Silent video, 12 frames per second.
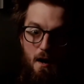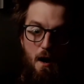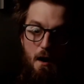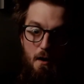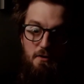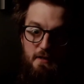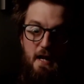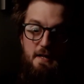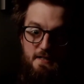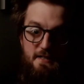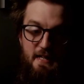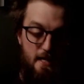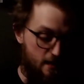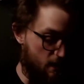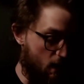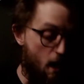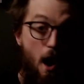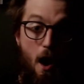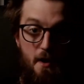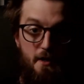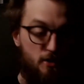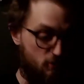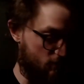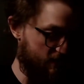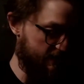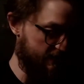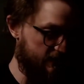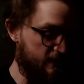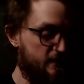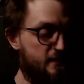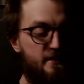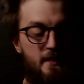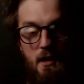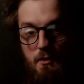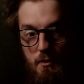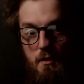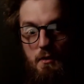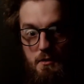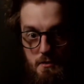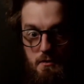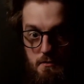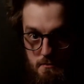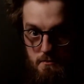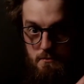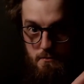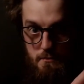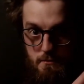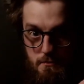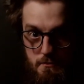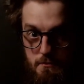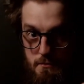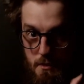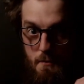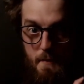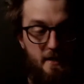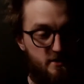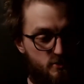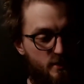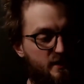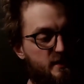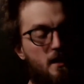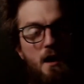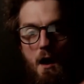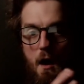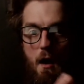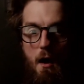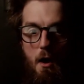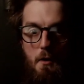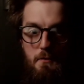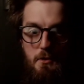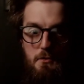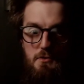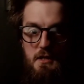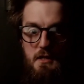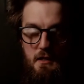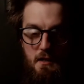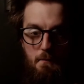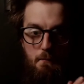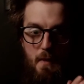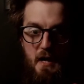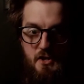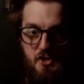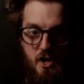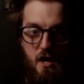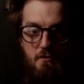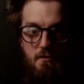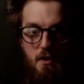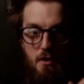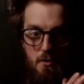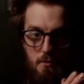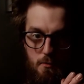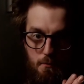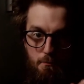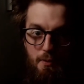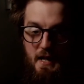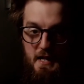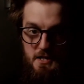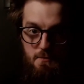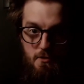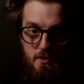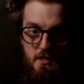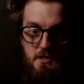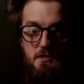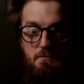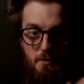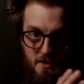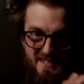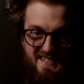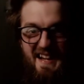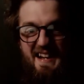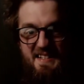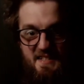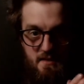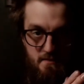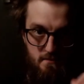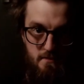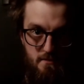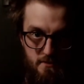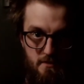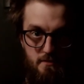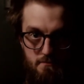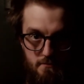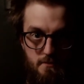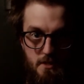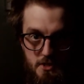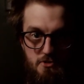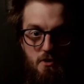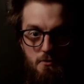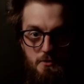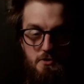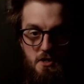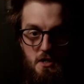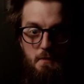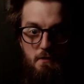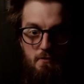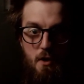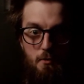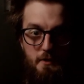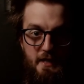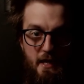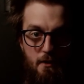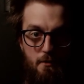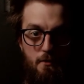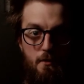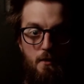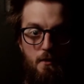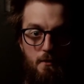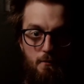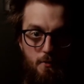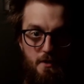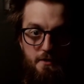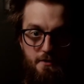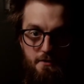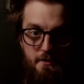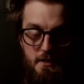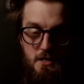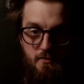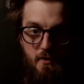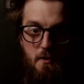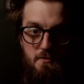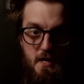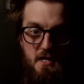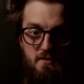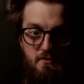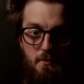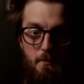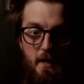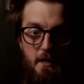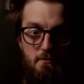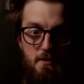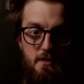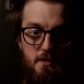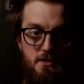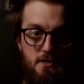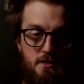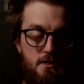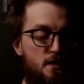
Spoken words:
I'll get to that. I agree. Now, going back just quickly, I'm using Manjaro Plasma Edition because that's the distro that's going to be rolling out with these phones as of the beta edition.